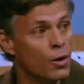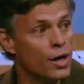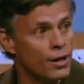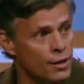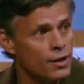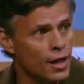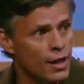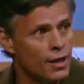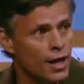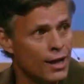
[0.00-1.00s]
a way
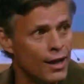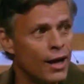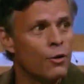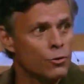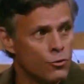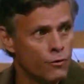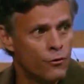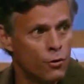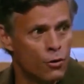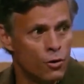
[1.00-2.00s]
that allows
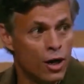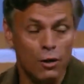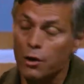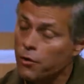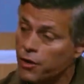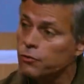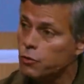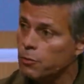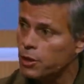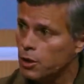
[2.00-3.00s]
for a lot of things
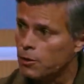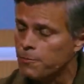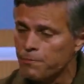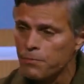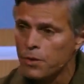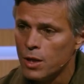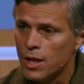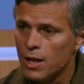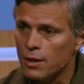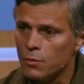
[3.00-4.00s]
to be done.
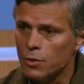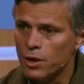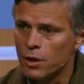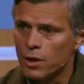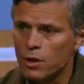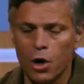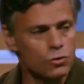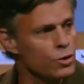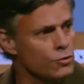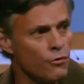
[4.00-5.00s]
And we are
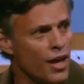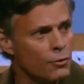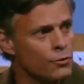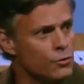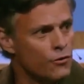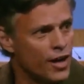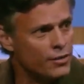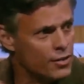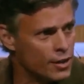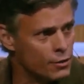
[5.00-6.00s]
hundreds of thousands of
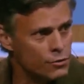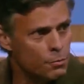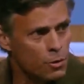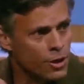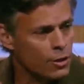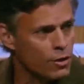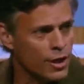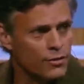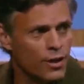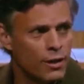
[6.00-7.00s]
exiles, political
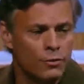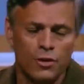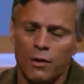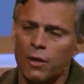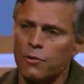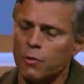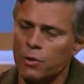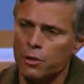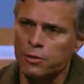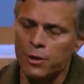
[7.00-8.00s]
exiles around the
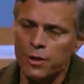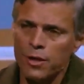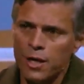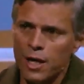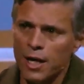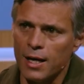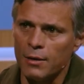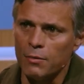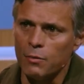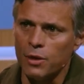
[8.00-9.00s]
world.
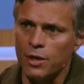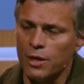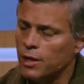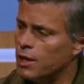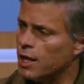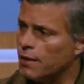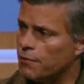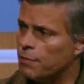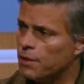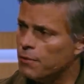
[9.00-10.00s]
And we
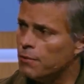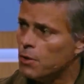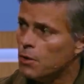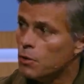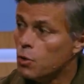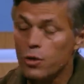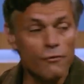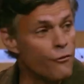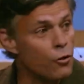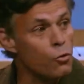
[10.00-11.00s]
have been
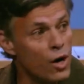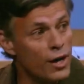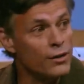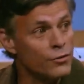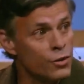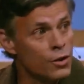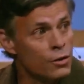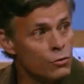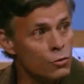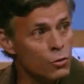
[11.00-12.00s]
looking for ways
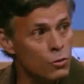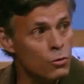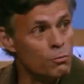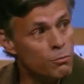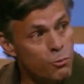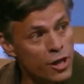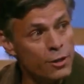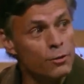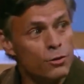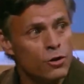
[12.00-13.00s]
to
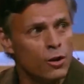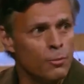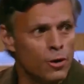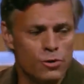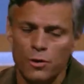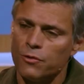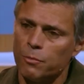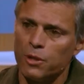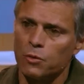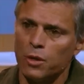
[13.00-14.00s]
build the bridges
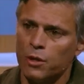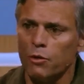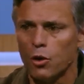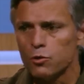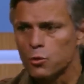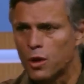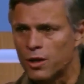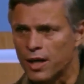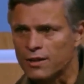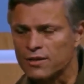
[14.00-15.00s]
between those who
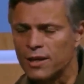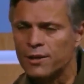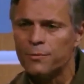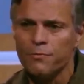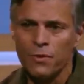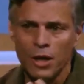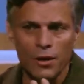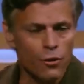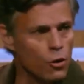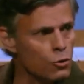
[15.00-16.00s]
are in exile
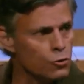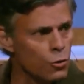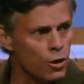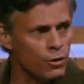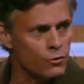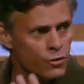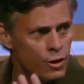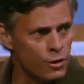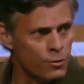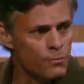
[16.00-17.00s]
and those who are
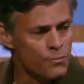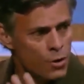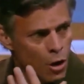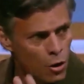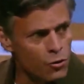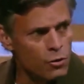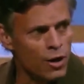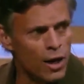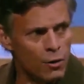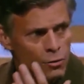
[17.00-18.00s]
still on the
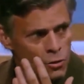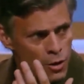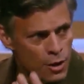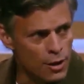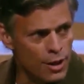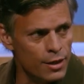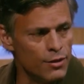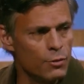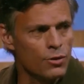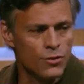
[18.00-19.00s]
ground,
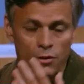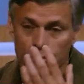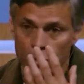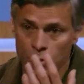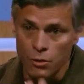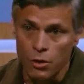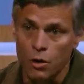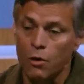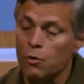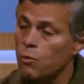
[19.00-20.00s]
leading the resistance
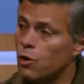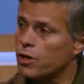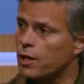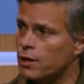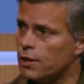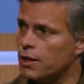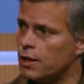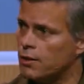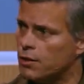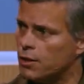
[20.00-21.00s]
or working
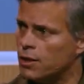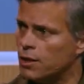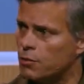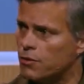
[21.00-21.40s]
in the